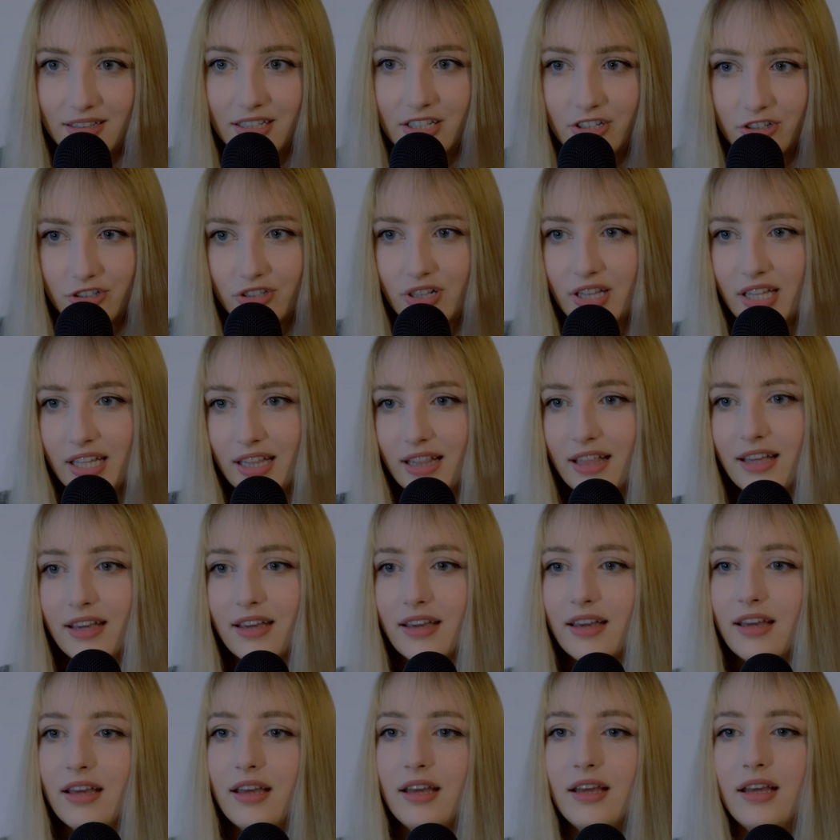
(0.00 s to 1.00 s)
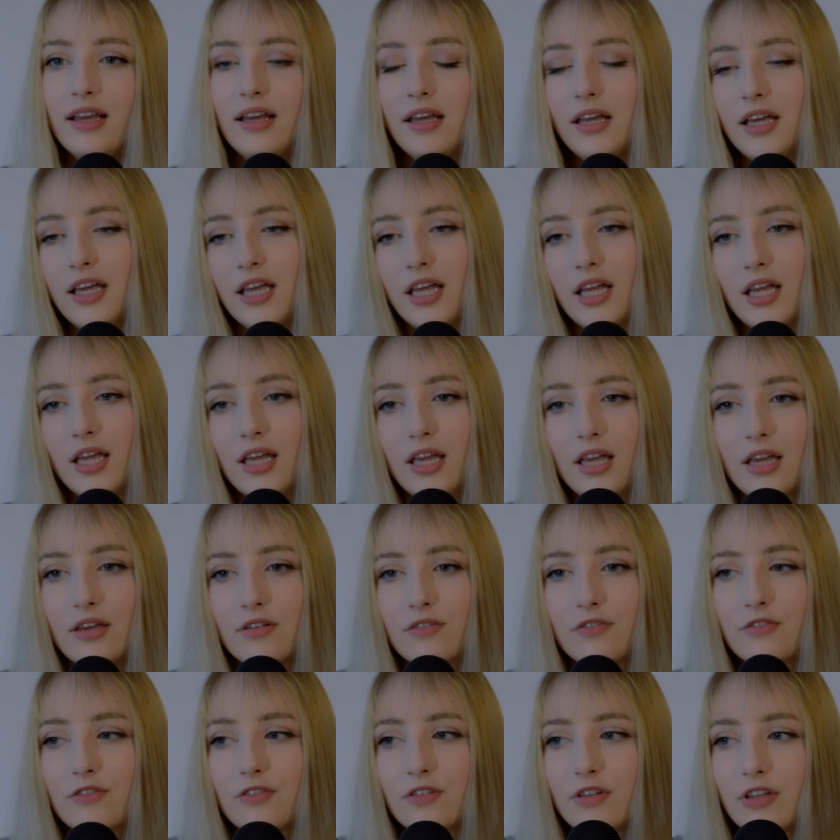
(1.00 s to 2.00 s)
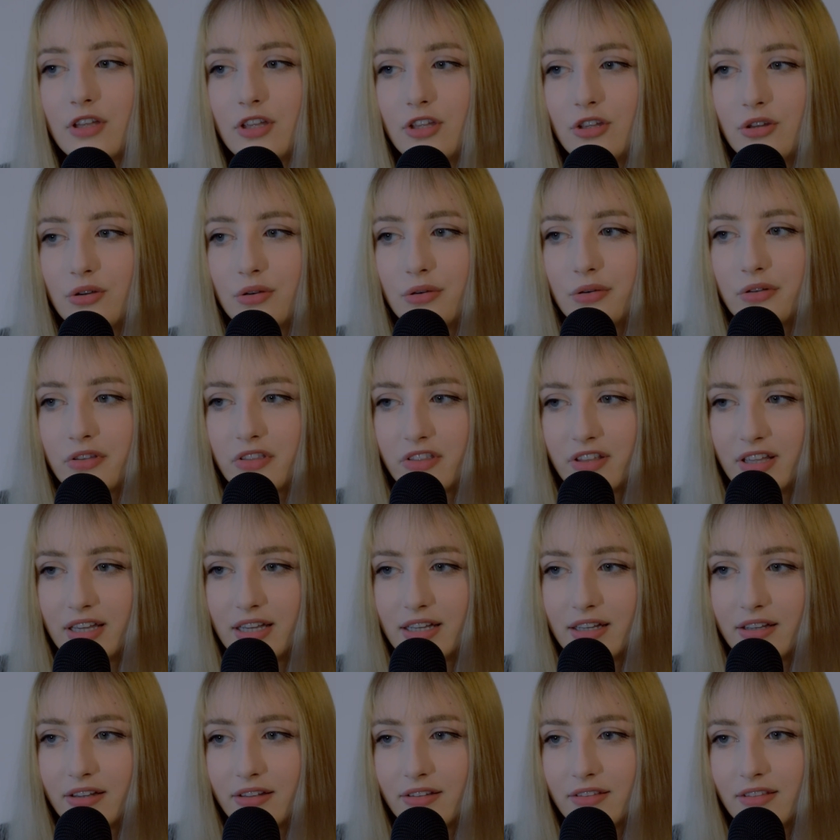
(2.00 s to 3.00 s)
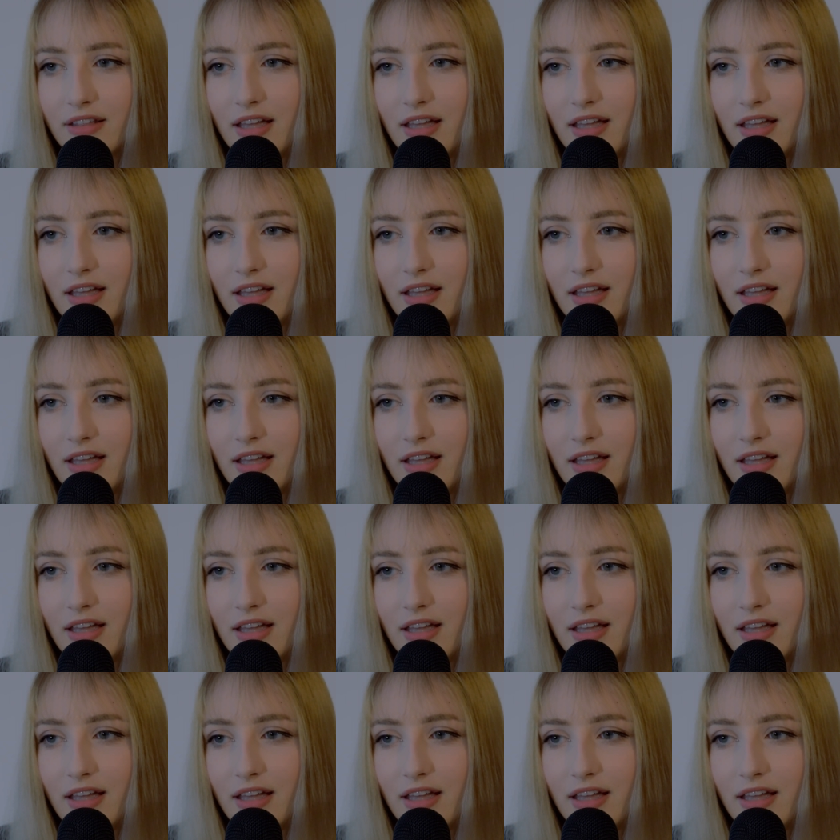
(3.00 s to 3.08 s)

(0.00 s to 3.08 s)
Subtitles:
Literally, like, if you think